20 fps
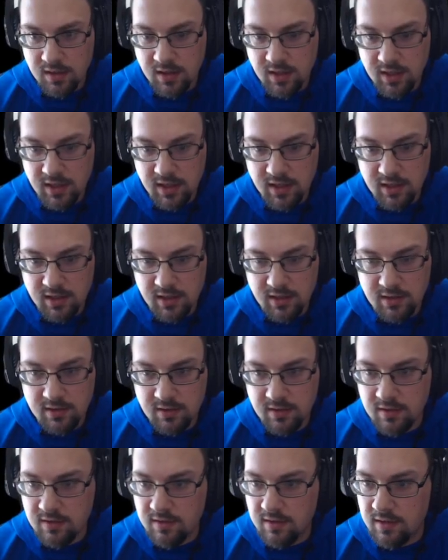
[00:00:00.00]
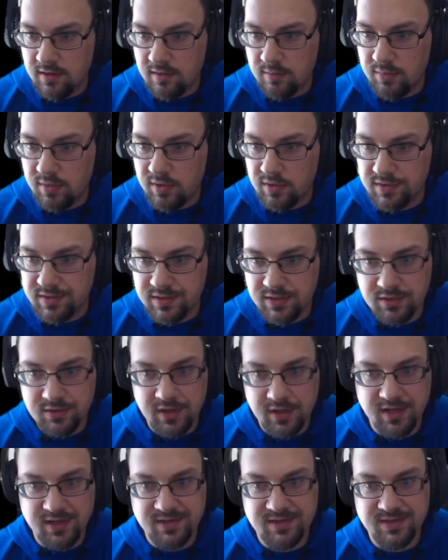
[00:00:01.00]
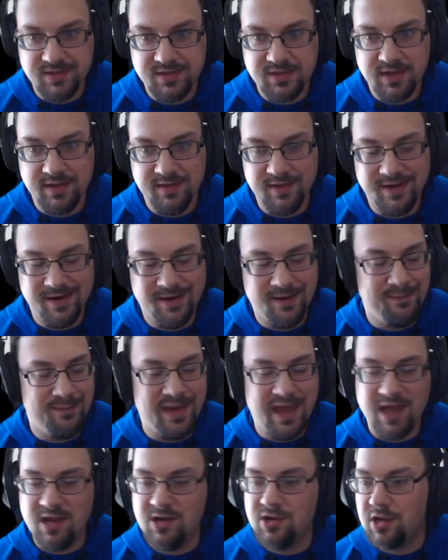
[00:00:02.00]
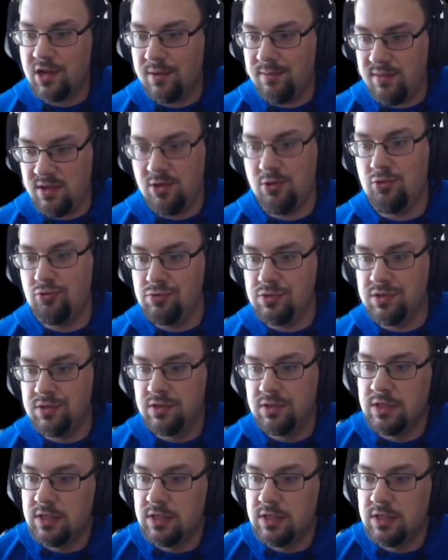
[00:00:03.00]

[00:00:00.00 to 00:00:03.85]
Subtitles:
And another bonus to dragons is that they're magic immune,